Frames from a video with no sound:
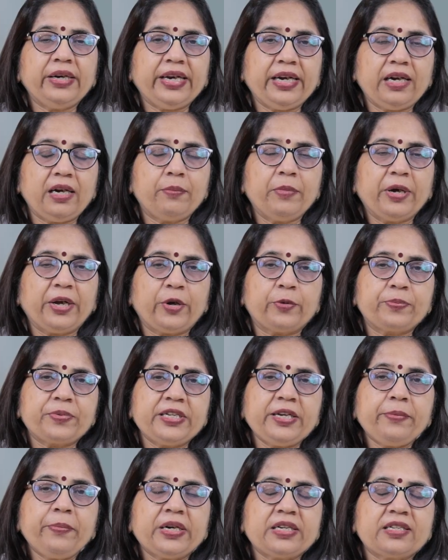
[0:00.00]
needle
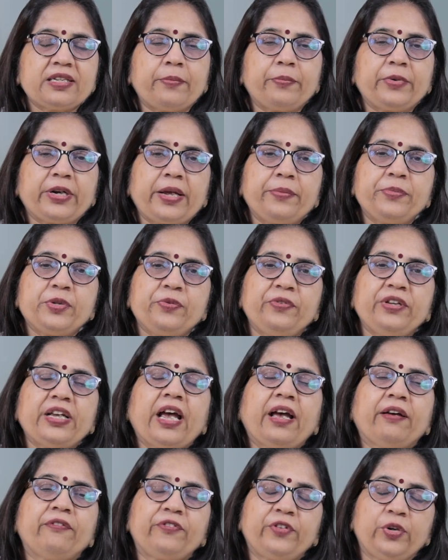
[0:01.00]
biopsy, but sometimes we
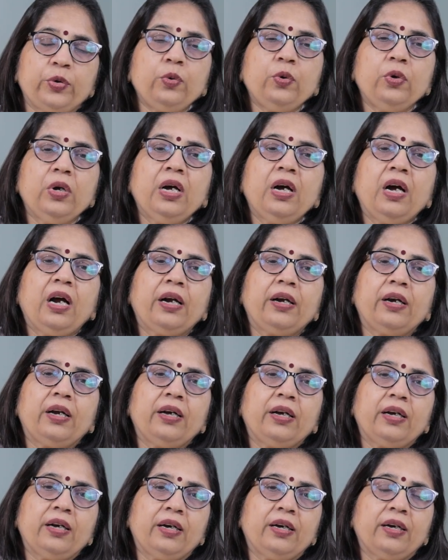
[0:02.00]
have to
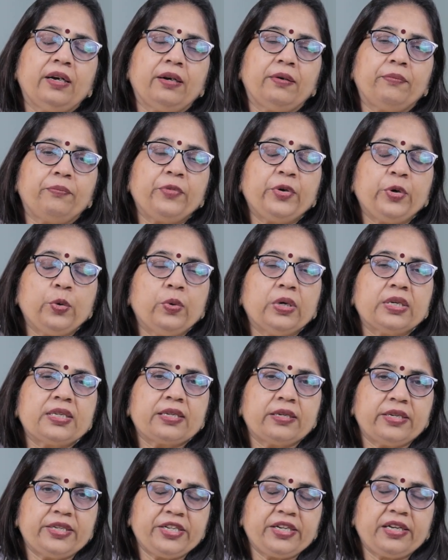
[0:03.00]
do a
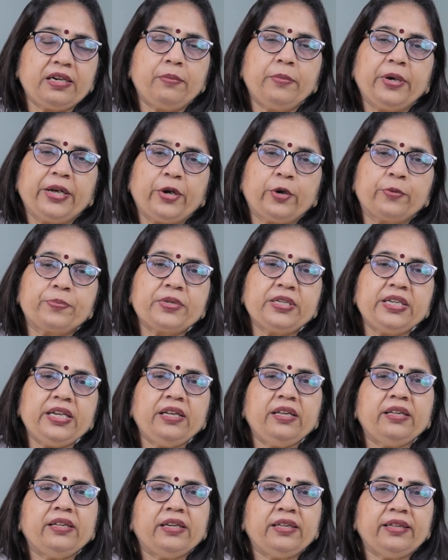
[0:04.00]
surgical
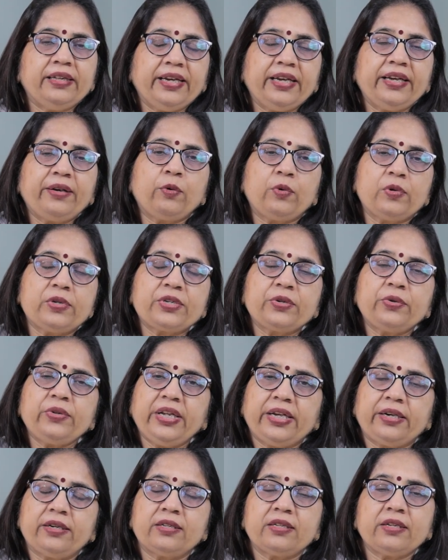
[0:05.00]
biopsy. There also
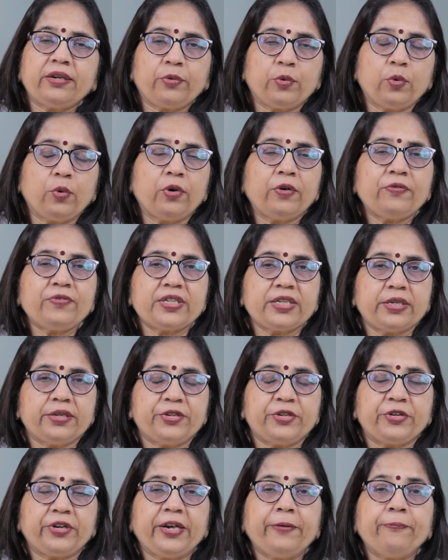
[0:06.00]
there is a role of
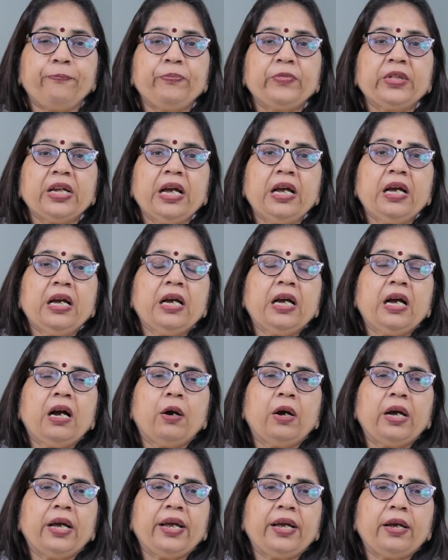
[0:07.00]
surgery.
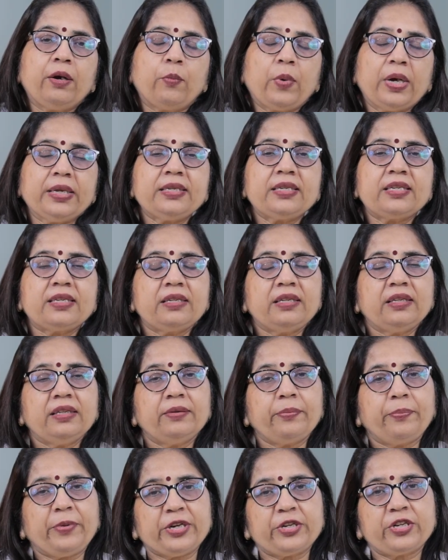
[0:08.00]
Once
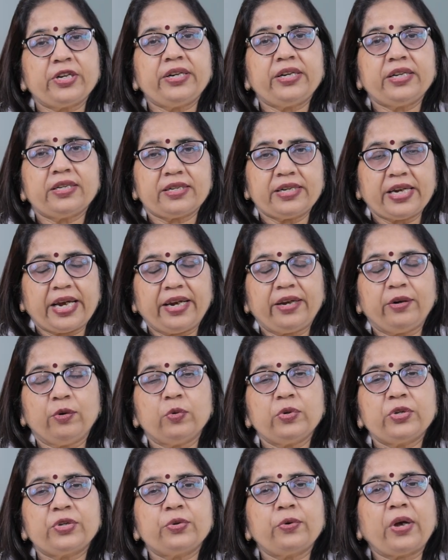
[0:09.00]
the patient is
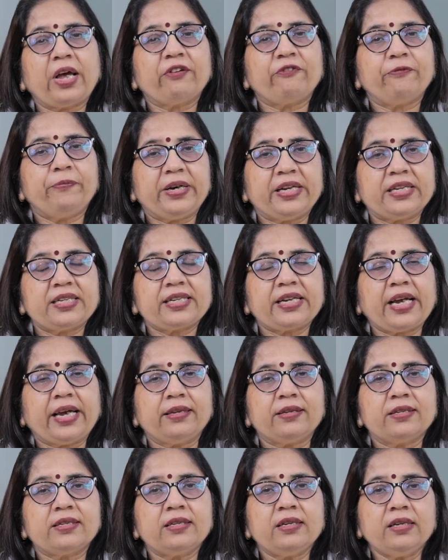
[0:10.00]
diagnosed to have breast
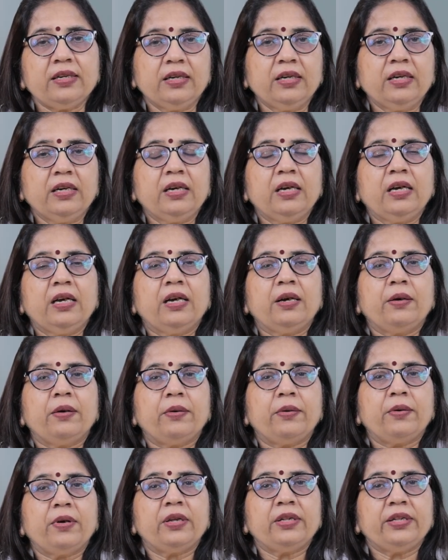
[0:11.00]
cancer,
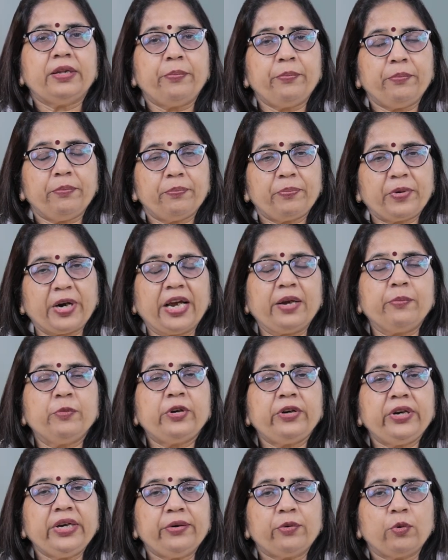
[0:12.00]
the
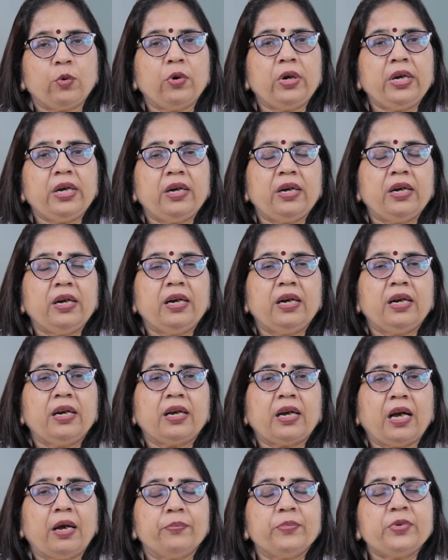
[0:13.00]
primary role
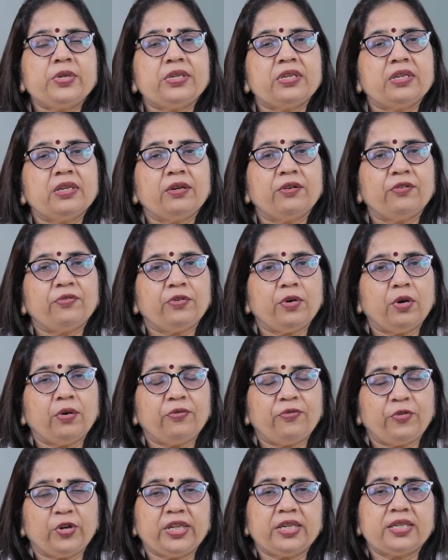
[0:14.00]
comes
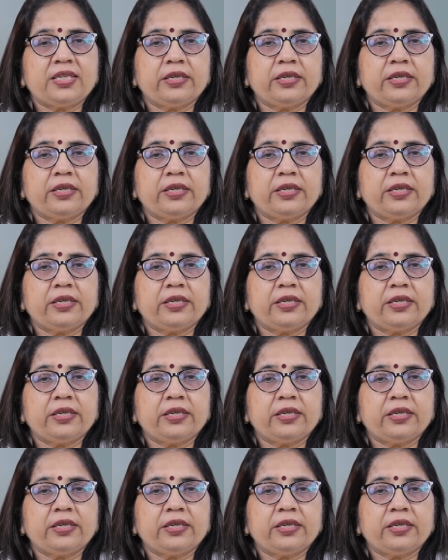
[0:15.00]
for the